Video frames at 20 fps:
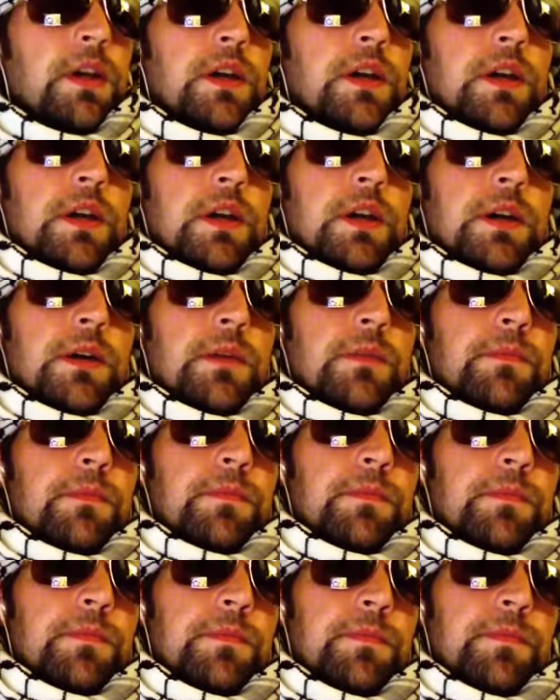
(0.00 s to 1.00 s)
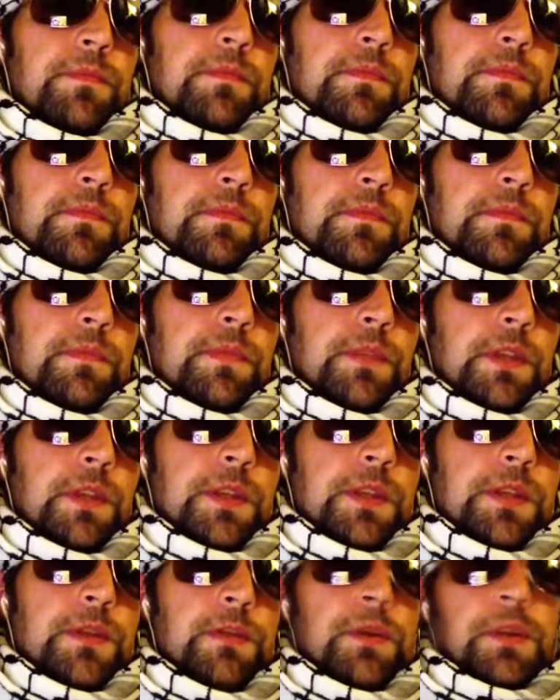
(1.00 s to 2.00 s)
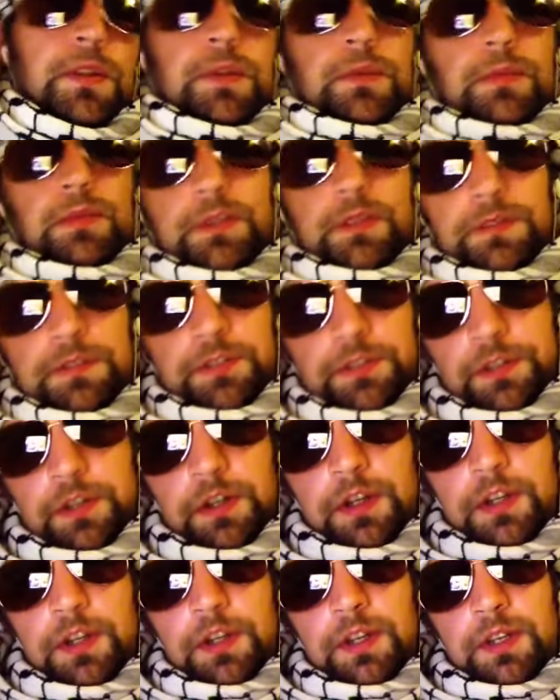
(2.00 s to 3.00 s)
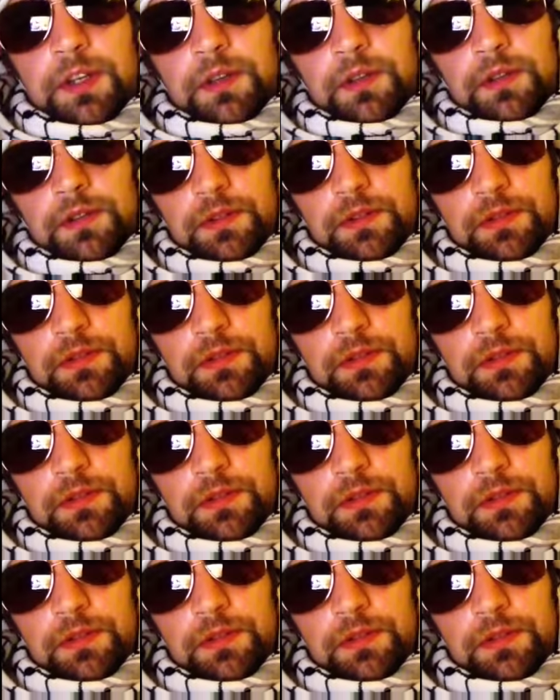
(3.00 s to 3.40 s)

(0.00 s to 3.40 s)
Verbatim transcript: Um, whether you believe in Trinity,